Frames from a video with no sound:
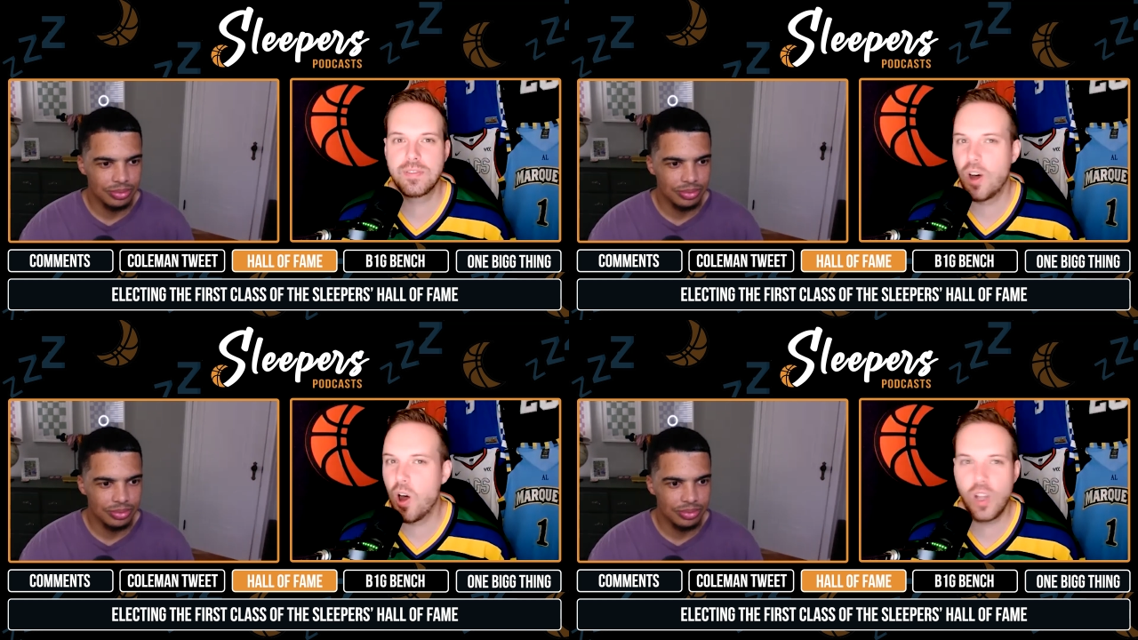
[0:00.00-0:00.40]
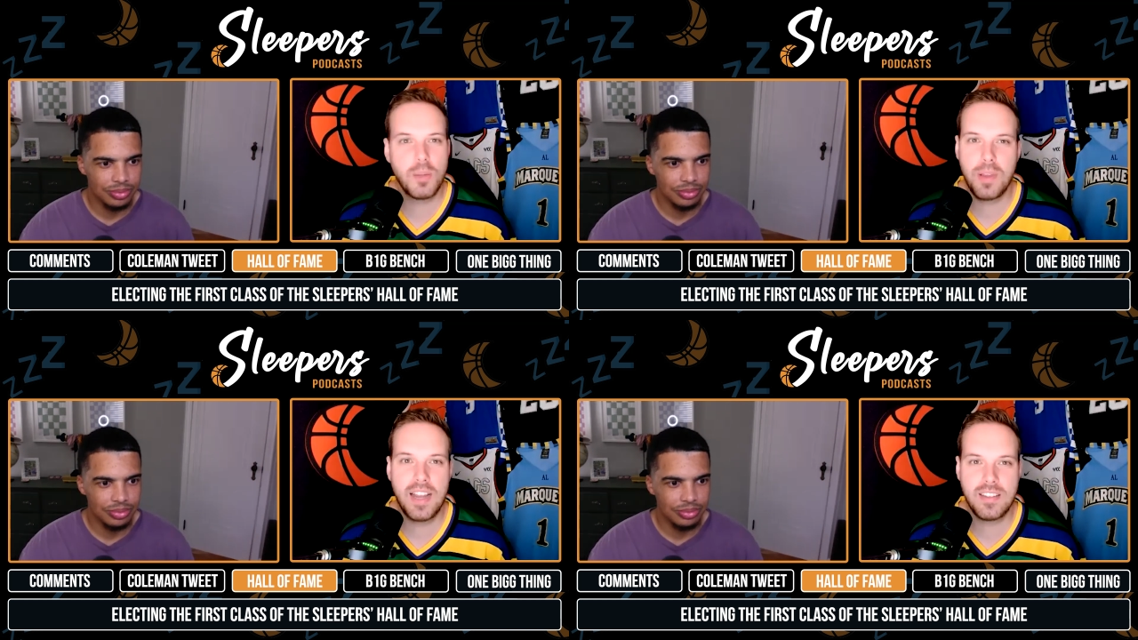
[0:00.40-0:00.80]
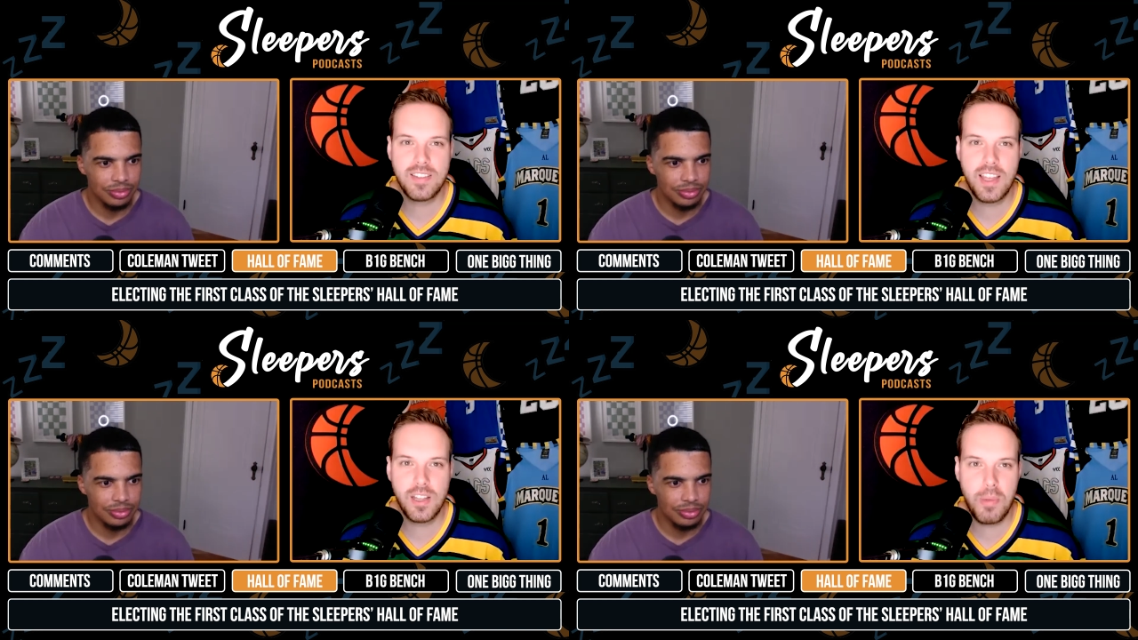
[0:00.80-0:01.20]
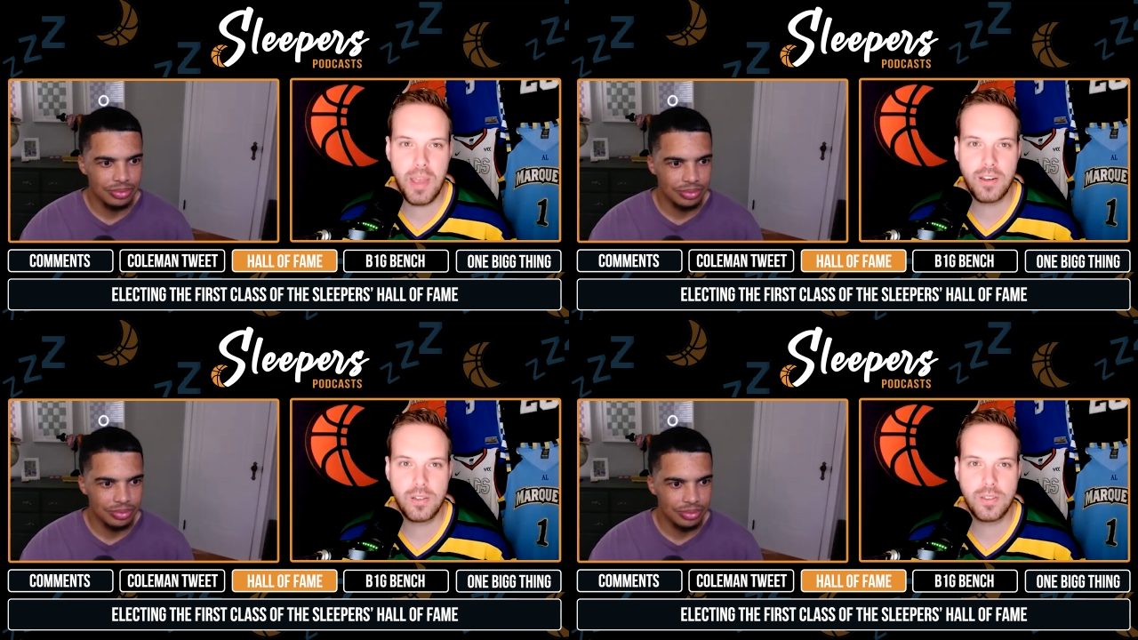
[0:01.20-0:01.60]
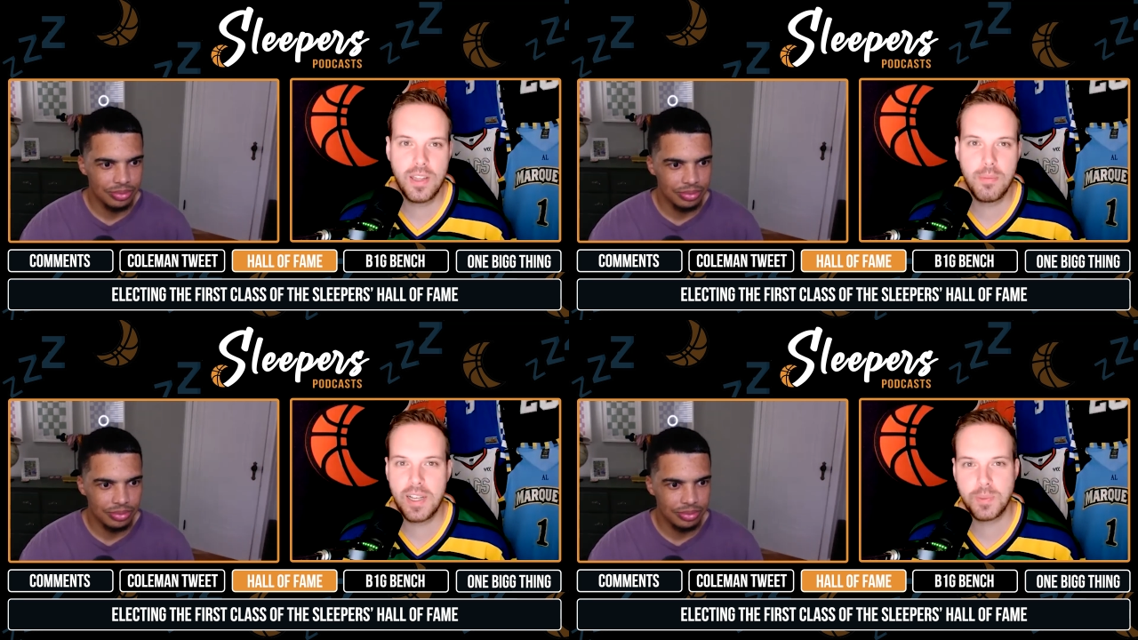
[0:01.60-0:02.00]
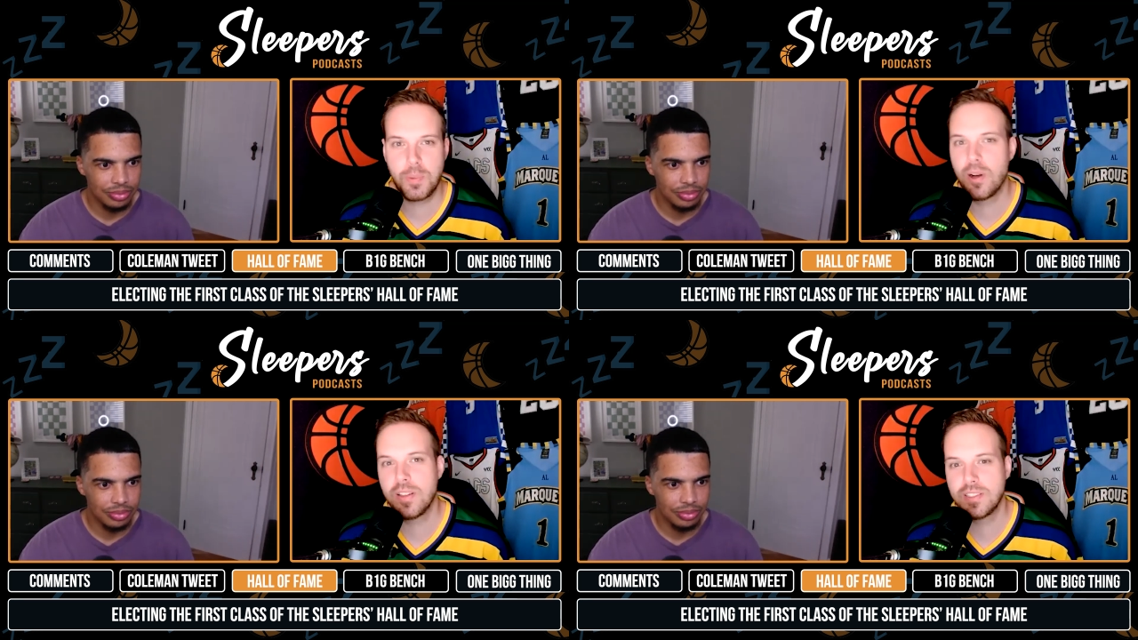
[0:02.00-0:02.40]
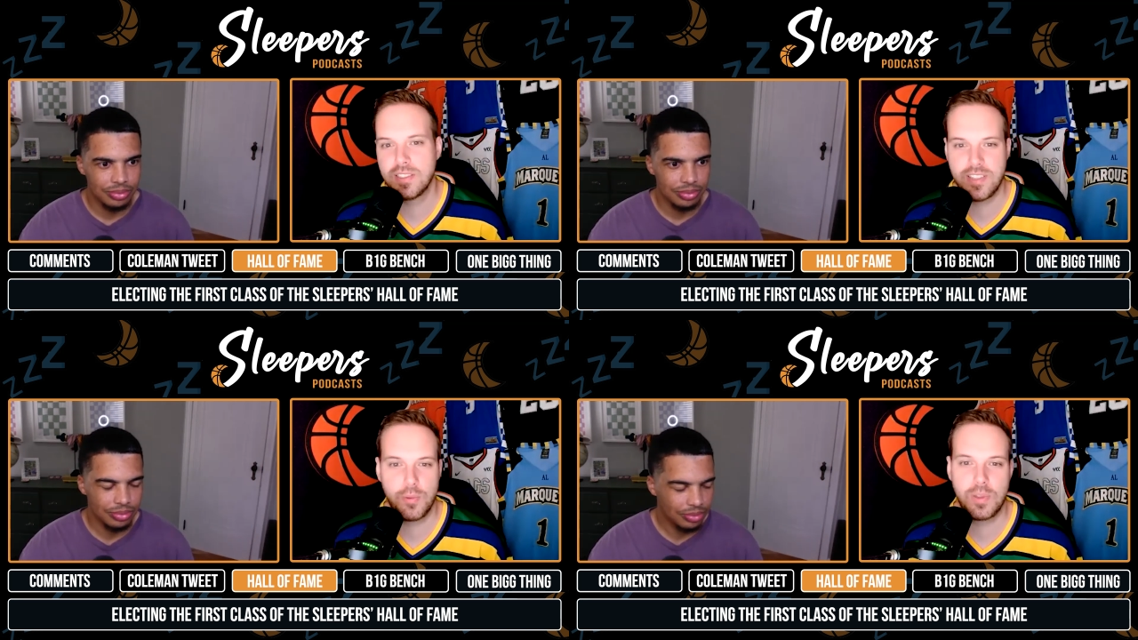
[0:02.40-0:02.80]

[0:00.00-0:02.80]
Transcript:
Speaker 1: all applied to Talor Battle, and the best part of this is they're